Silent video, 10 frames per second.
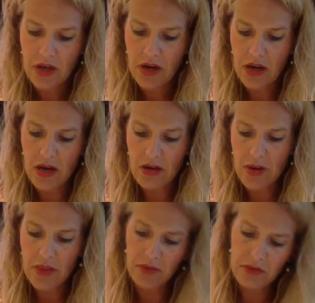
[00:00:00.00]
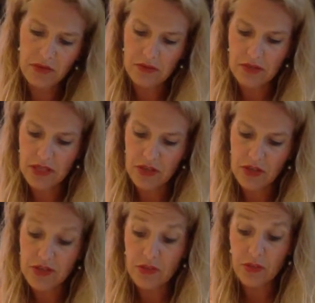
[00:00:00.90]
Other
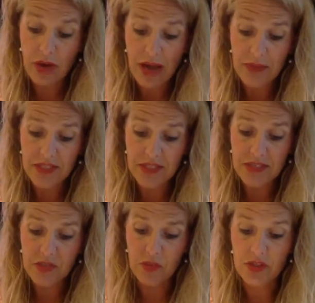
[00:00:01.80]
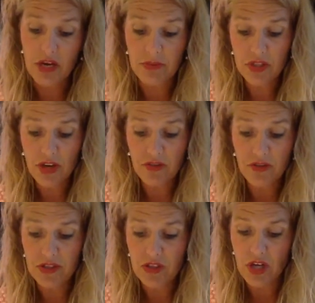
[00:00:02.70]
leaders that were absent were Thomas
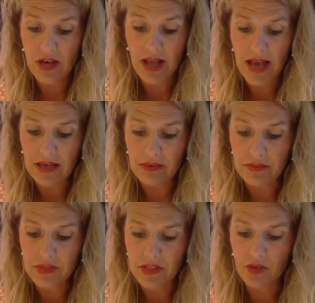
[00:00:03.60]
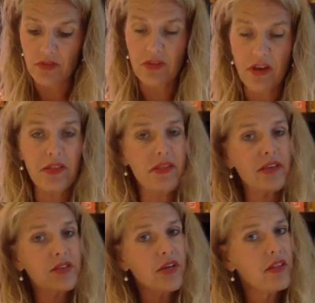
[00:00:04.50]
Jefferson, John Adams, and you'll find that
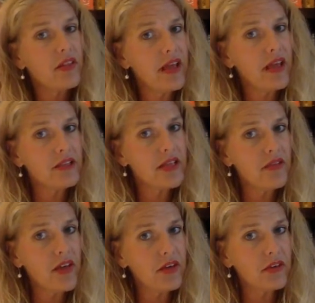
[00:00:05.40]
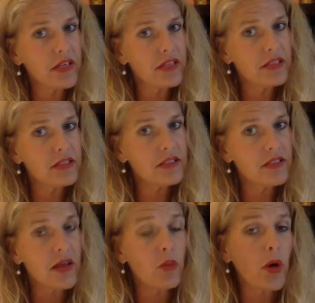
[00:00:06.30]
these are kind of the anti-federalists.
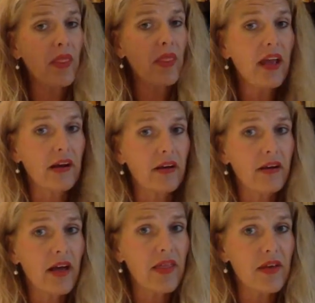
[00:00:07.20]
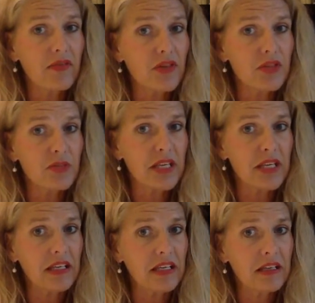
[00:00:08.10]
They weren't there at that first meeting